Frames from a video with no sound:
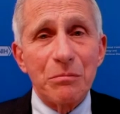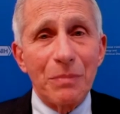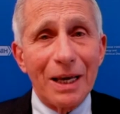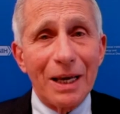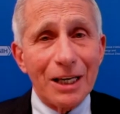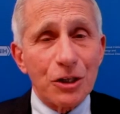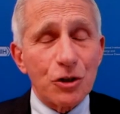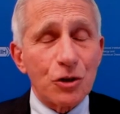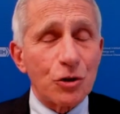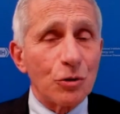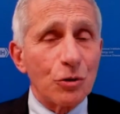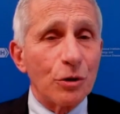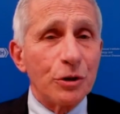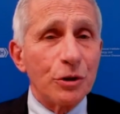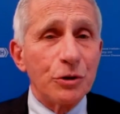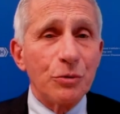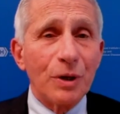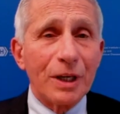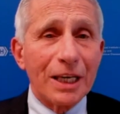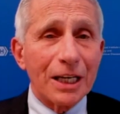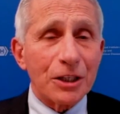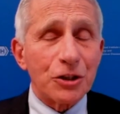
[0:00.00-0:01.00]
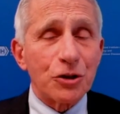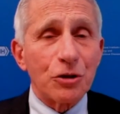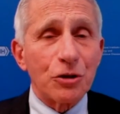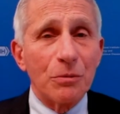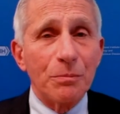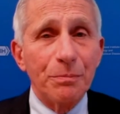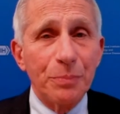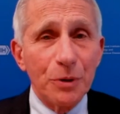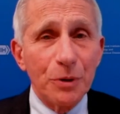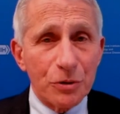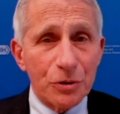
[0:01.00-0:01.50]
make sure you get your
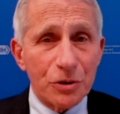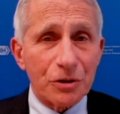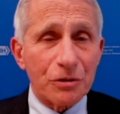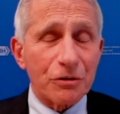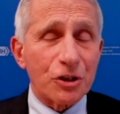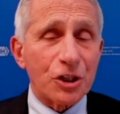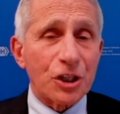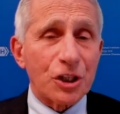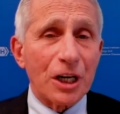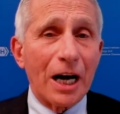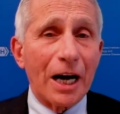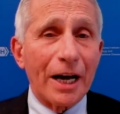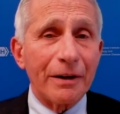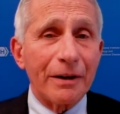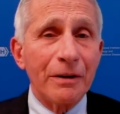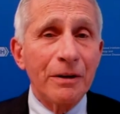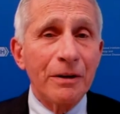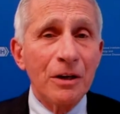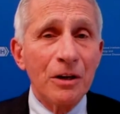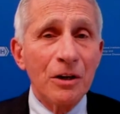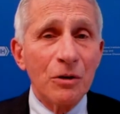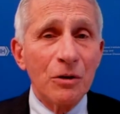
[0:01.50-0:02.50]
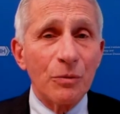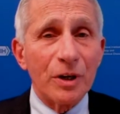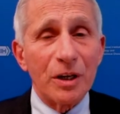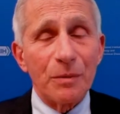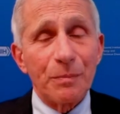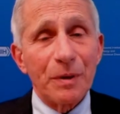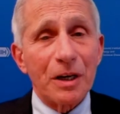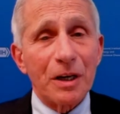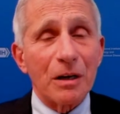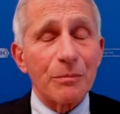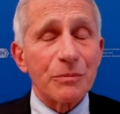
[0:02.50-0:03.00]
booster shot when
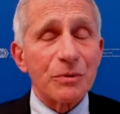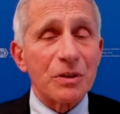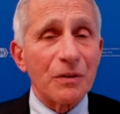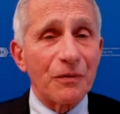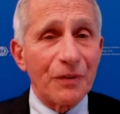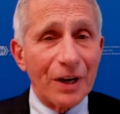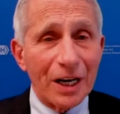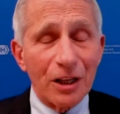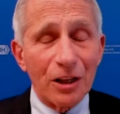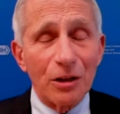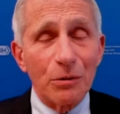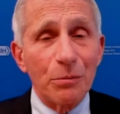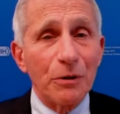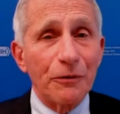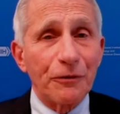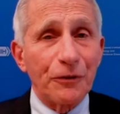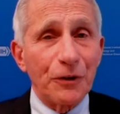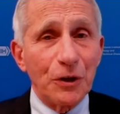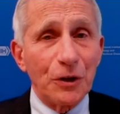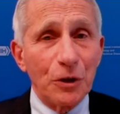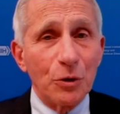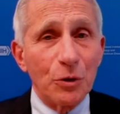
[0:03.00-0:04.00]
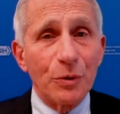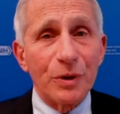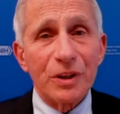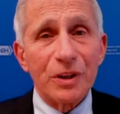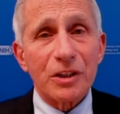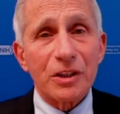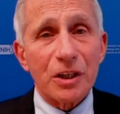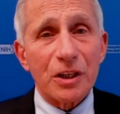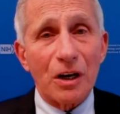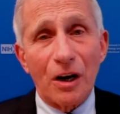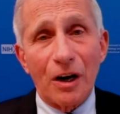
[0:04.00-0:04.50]
it becomes available for you in
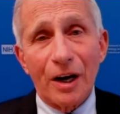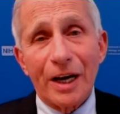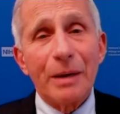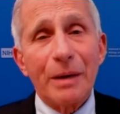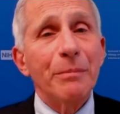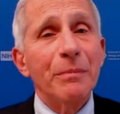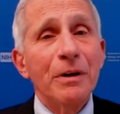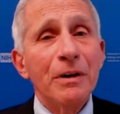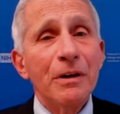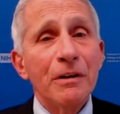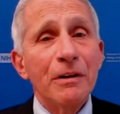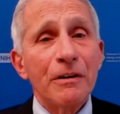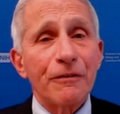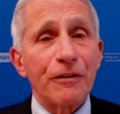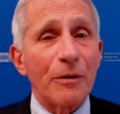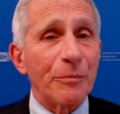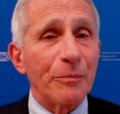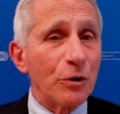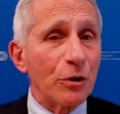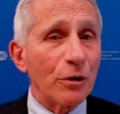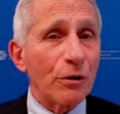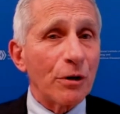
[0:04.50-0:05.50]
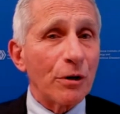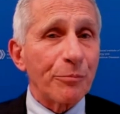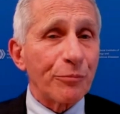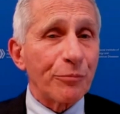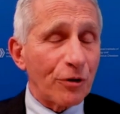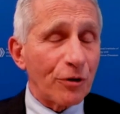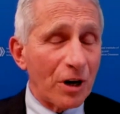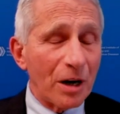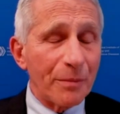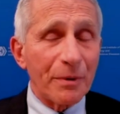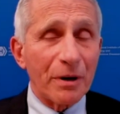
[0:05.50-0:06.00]
the time from your
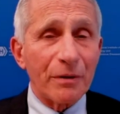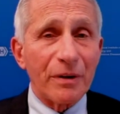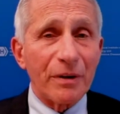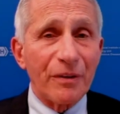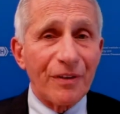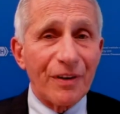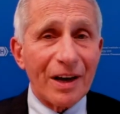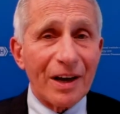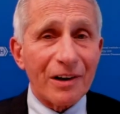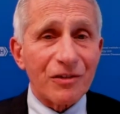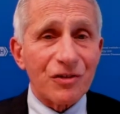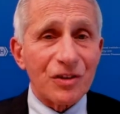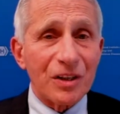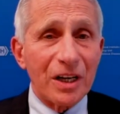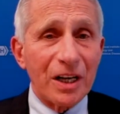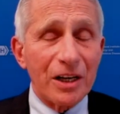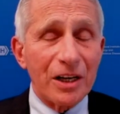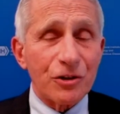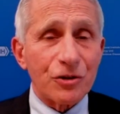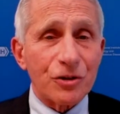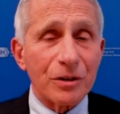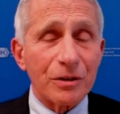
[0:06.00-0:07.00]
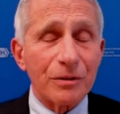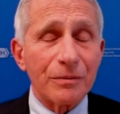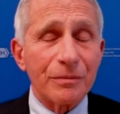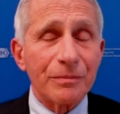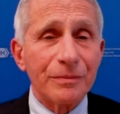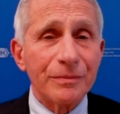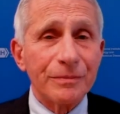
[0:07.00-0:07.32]
primary vaccination.